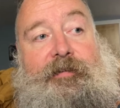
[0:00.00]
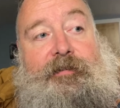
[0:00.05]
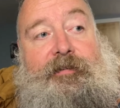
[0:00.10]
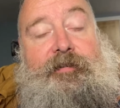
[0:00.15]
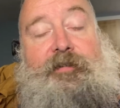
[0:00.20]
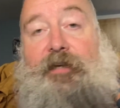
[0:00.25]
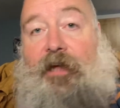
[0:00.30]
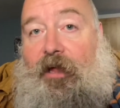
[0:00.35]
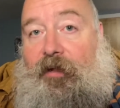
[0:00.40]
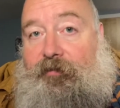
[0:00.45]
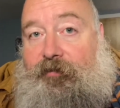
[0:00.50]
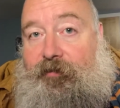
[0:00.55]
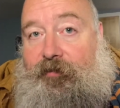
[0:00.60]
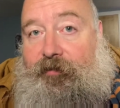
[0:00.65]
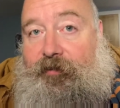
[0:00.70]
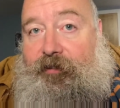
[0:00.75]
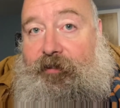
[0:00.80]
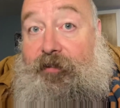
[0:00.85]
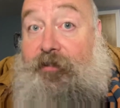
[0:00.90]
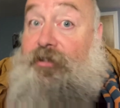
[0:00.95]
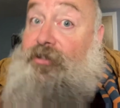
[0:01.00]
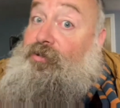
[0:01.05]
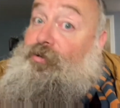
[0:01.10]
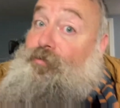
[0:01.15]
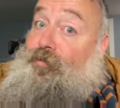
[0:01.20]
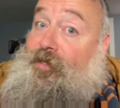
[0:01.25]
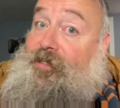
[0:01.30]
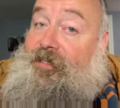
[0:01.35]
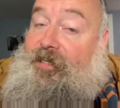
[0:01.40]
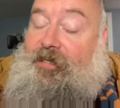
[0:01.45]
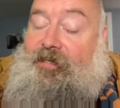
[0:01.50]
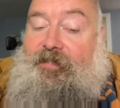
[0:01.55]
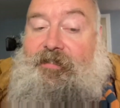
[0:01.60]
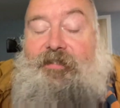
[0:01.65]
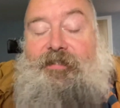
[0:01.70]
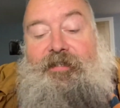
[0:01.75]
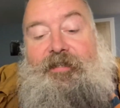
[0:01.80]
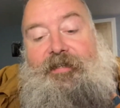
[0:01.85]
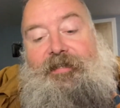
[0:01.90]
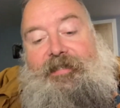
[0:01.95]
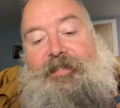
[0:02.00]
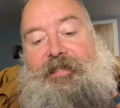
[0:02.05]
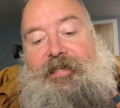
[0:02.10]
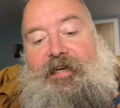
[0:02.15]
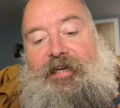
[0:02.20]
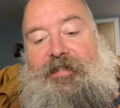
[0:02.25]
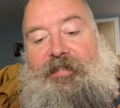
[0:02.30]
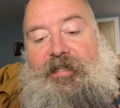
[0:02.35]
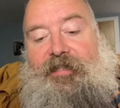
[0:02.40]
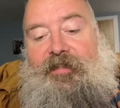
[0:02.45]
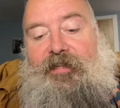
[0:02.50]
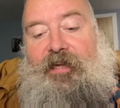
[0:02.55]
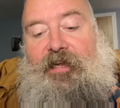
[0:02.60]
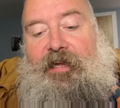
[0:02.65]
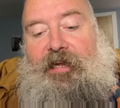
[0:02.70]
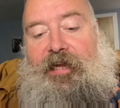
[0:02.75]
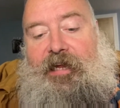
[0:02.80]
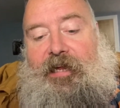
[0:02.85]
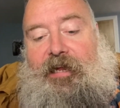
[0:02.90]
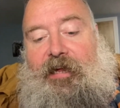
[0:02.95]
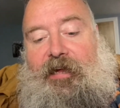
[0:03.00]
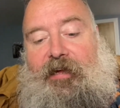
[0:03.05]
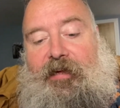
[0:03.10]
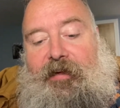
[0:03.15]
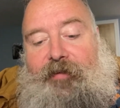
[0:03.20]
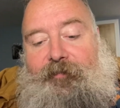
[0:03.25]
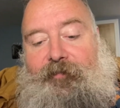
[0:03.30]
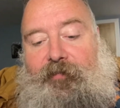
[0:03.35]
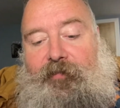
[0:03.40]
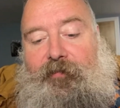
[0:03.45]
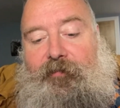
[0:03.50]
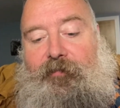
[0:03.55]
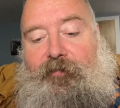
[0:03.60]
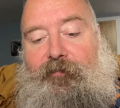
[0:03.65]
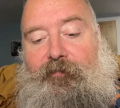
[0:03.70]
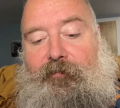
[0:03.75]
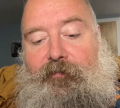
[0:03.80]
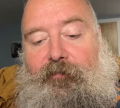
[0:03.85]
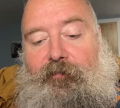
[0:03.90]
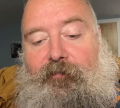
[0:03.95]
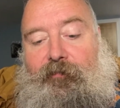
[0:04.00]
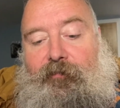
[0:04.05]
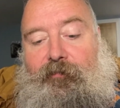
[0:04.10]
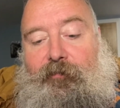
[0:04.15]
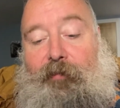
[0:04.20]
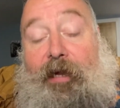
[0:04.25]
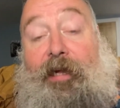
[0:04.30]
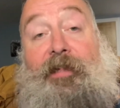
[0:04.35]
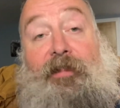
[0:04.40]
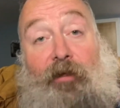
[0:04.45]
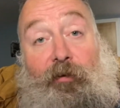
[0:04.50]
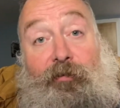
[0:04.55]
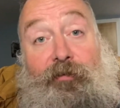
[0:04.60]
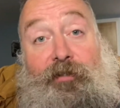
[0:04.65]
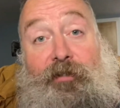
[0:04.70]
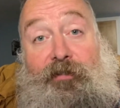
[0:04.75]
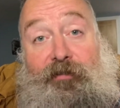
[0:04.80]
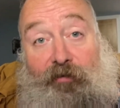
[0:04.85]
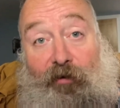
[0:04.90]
dance and storytellers, and then they make those as an